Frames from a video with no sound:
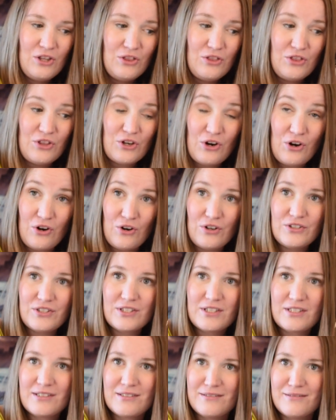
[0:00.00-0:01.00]
the
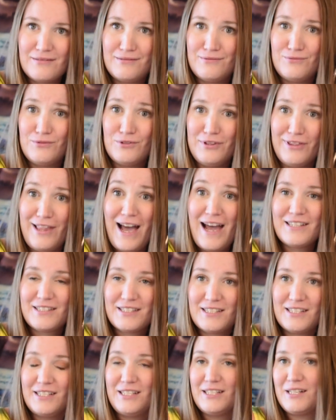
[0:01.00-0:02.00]
curls
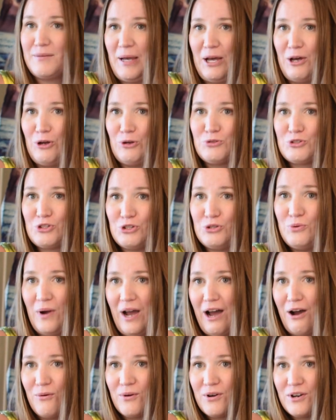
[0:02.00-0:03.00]
lasted about 2
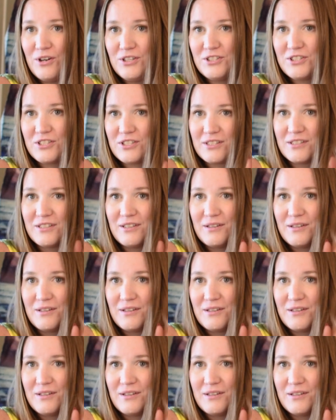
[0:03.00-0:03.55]
hours